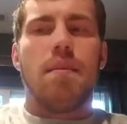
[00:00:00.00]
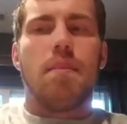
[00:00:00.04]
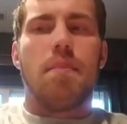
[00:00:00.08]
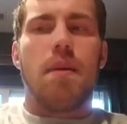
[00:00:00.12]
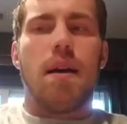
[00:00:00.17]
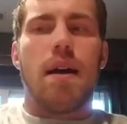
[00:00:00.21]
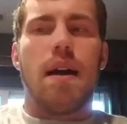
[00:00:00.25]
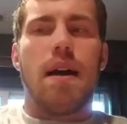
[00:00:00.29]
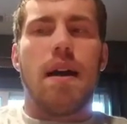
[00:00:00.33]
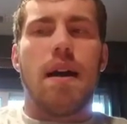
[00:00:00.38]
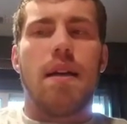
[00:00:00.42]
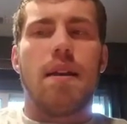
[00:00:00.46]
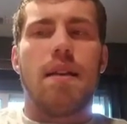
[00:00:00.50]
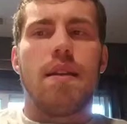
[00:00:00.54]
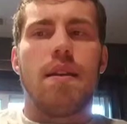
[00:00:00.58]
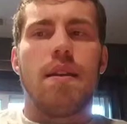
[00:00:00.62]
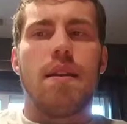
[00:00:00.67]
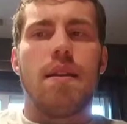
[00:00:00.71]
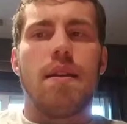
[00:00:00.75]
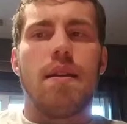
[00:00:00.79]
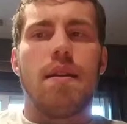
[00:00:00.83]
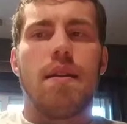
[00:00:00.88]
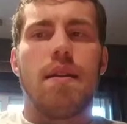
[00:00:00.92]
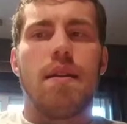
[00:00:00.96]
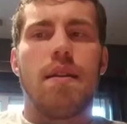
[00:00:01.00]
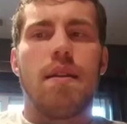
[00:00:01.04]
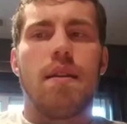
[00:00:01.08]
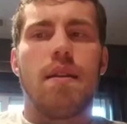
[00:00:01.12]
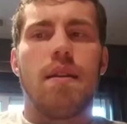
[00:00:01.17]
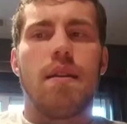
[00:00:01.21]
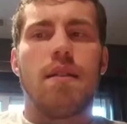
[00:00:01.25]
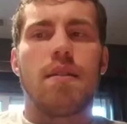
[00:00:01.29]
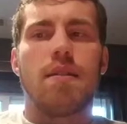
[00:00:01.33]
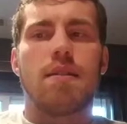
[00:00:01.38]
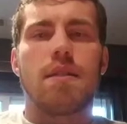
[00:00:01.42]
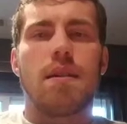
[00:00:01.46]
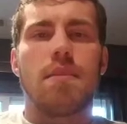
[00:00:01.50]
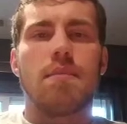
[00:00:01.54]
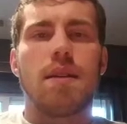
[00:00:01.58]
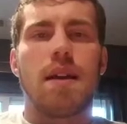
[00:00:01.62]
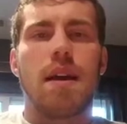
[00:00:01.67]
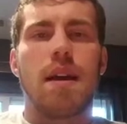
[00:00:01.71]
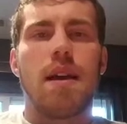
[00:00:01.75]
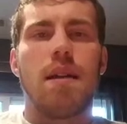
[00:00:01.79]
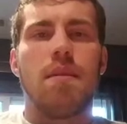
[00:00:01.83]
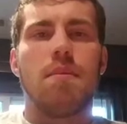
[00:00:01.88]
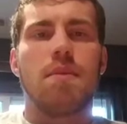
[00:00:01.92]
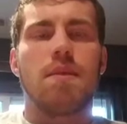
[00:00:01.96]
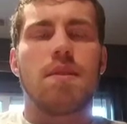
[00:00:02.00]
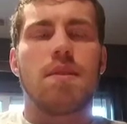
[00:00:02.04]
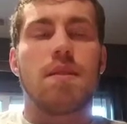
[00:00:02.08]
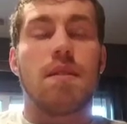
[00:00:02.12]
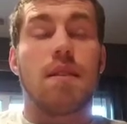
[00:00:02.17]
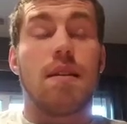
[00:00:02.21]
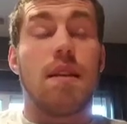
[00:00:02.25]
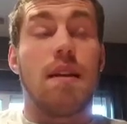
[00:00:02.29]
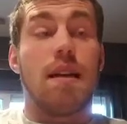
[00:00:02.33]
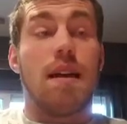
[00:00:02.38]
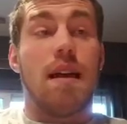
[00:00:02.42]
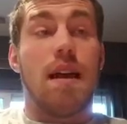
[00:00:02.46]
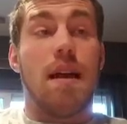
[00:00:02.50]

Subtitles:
But sometimes,